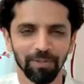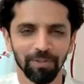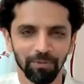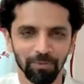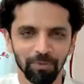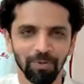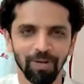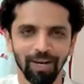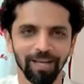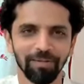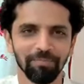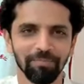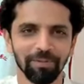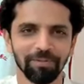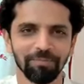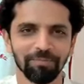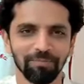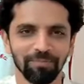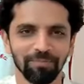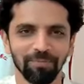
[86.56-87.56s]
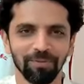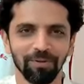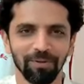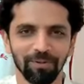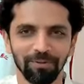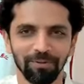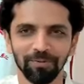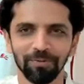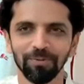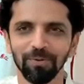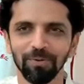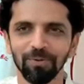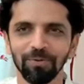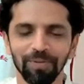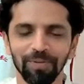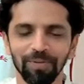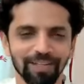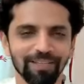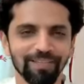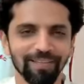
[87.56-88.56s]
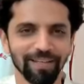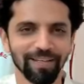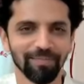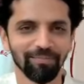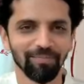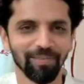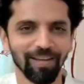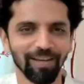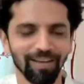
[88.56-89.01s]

to climb or to go anything.